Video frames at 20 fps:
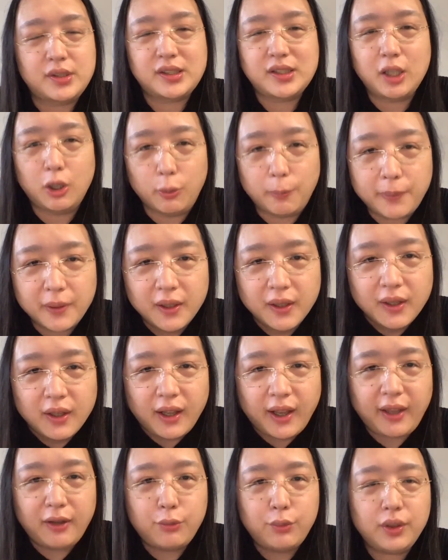soap.
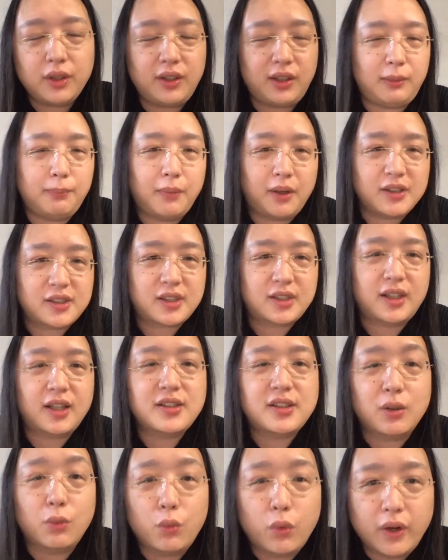And really, mask
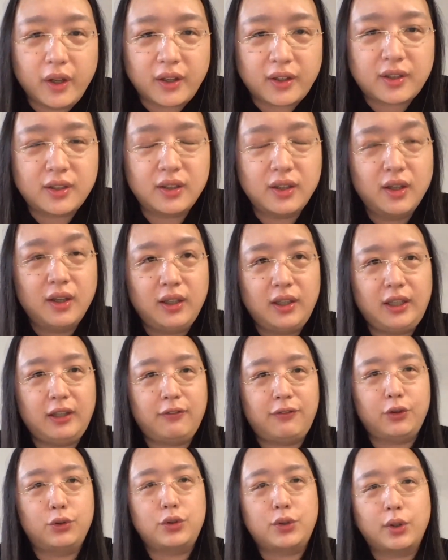doesn't work
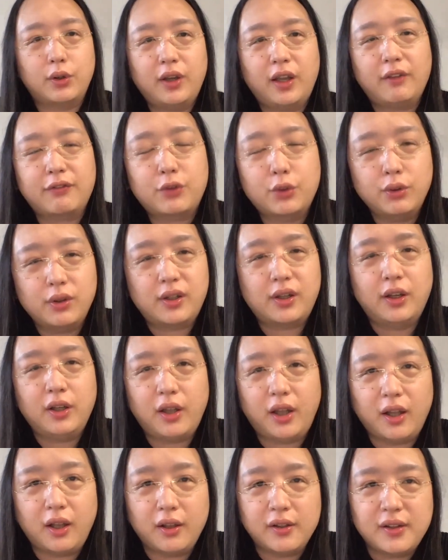if you don't have good
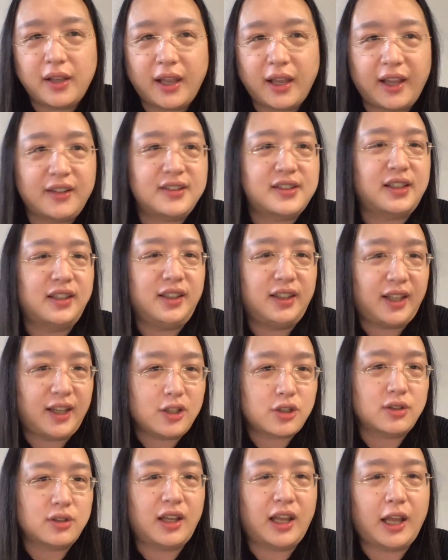hand
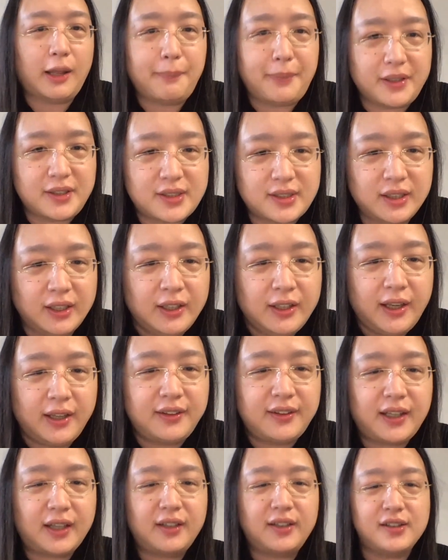sanitation habits.
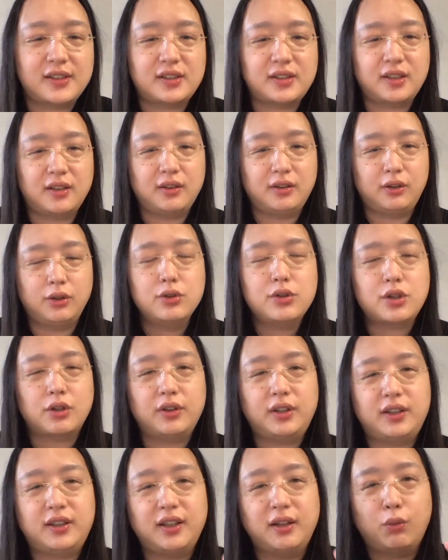And that is
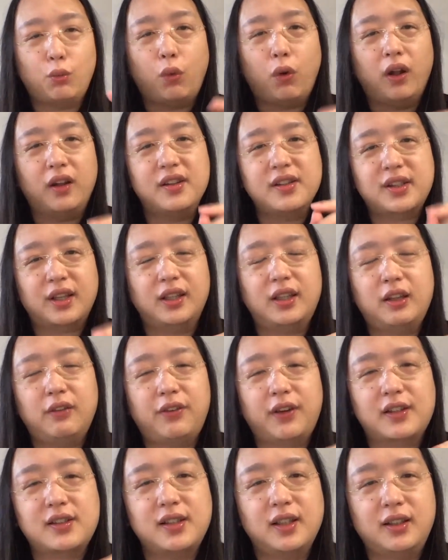usually the one
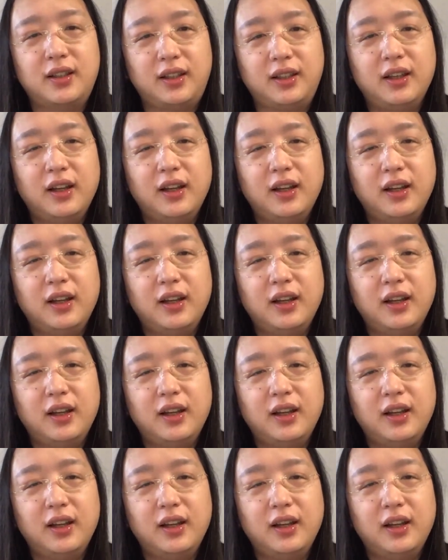scientific study